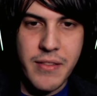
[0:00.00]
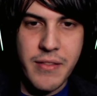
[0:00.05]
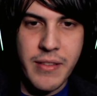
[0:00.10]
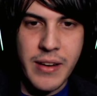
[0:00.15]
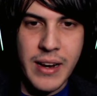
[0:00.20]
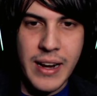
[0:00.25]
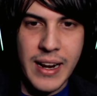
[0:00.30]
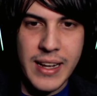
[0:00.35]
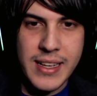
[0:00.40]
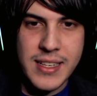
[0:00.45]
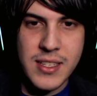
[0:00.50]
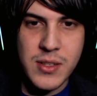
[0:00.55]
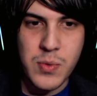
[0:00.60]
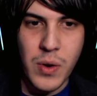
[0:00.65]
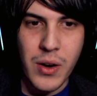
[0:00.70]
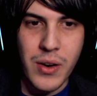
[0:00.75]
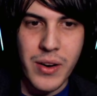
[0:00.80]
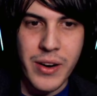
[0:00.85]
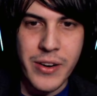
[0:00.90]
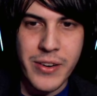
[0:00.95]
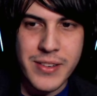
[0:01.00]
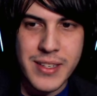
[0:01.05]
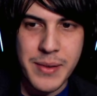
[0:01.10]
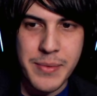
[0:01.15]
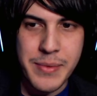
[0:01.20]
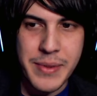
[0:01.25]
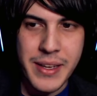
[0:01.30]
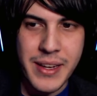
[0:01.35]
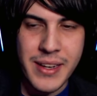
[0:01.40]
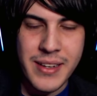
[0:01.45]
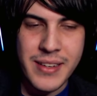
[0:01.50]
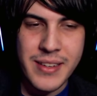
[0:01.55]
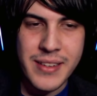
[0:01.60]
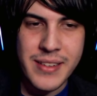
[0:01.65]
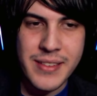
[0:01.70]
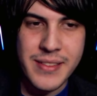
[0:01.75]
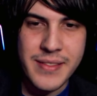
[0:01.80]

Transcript: Really, like, swollen or something?